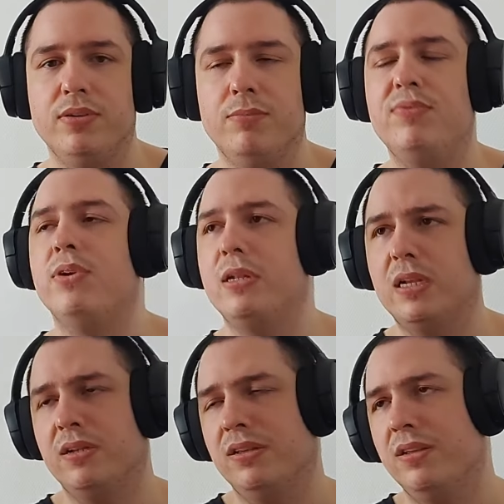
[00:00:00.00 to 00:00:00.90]
before
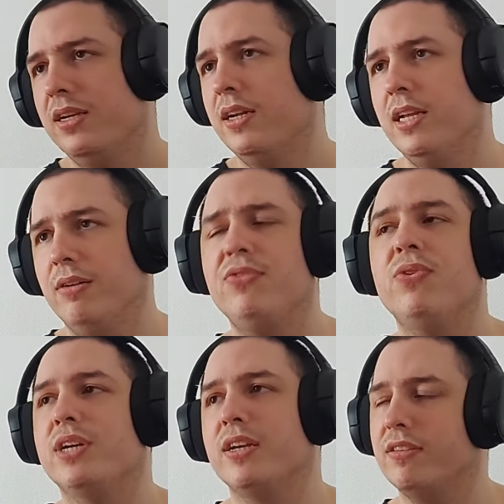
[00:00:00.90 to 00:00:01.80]
Natlan? I always
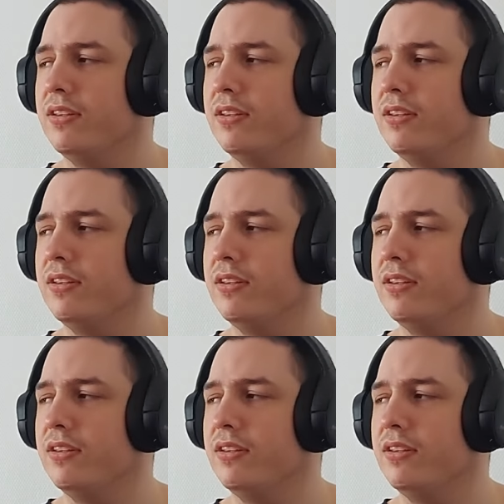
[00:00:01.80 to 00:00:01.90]
forget.